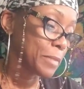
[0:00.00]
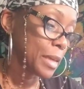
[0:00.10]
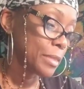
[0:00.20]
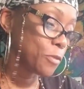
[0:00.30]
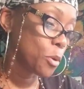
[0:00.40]

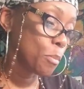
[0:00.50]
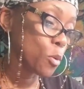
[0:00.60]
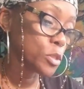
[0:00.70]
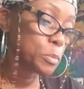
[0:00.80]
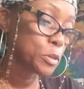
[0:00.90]
for a
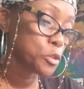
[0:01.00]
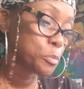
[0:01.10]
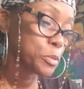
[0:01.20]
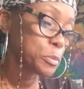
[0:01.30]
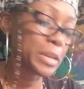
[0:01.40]
more spiritual
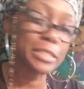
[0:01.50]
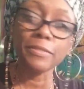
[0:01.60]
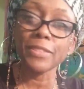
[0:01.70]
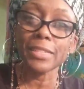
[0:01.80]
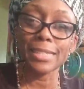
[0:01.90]

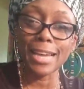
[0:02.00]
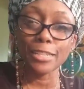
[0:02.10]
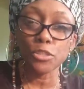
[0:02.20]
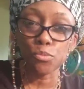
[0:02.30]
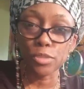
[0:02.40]
perspective that's not
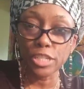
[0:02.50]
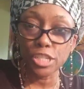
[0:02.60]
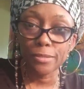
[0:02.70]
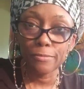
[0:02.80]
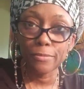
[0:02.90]
as
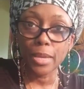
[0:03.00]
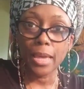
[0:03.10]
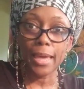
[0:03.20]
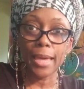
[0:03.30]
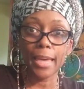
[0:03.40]
rigid
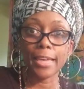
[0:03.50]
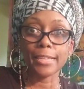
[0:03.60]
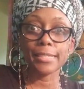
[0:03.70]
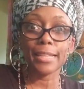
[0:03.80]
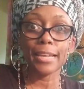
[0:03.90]

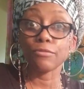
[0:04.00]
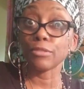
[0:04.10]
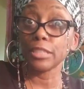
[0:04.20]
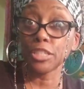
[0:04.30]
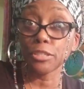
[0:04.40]
as like
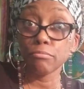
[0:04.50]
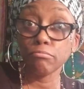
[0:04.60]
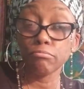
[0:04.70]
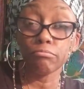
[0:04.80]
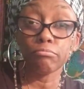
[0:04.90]
religion.
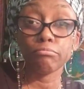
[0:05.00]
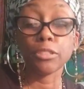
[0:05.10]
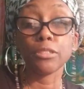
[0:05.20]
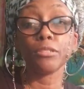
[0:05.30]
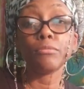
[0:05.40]

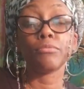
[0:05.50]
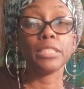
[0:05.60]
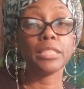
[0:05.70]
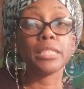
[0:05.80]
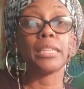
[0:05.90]
You know,
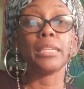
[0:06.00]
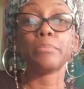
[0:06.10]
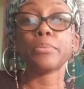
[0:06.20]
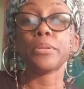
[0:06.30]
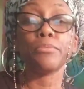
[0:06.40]
religion can
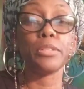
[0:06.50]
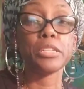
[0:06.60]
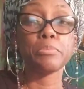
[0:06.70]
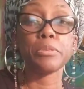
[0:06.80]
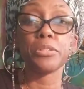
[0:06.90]
get pretty
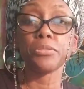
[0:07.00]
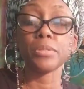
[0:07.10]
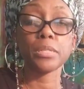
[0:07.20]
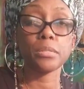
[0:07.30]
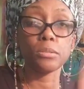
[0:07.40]
rigid, pretty
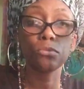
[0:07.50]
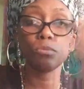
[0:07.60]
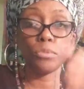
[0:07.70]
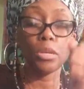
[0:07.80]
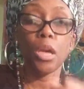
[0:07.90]
strict. So,
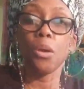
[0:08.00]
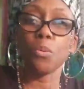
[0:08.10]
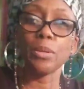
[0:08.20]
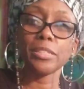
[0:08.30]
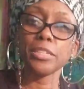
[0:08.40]

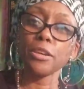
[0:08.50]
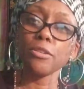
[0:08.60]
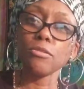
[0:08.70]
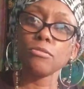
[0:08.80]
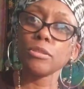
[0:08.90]
whereas
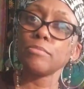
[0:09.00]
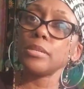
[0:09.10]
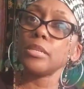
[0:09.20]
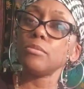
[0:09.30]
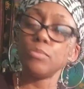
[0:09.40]
tarot can
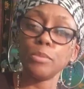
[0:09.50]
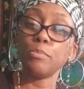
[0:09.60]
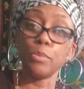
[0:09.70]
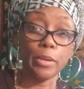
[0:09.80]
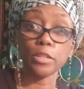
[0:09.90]
be,
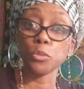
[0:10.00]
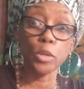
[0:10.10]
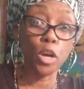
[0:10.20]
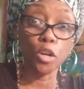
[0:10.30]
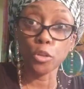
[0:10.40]
because we
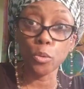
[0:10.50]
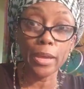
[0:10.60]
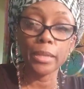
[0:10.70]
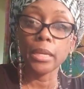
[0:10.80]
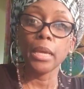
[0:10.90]
all know
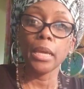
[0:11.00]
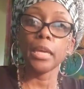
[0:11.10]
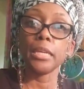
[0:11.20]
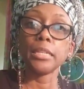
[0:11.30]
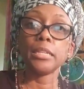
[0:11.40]
that,
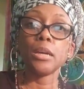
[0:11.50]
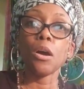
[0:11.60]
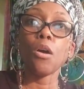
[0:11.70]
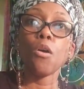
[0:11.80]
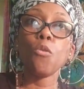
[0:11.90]
it
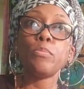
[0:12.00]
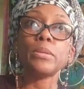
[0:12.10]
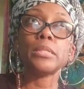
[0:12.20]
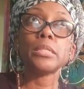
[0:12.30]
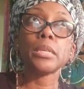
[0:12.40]

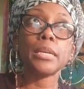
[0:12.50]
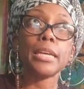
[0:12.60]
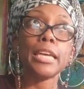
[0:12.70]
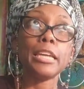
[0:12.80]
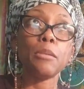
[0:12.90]
opens
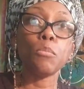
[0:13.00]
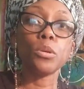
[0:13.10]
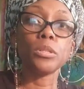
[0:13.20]
in a more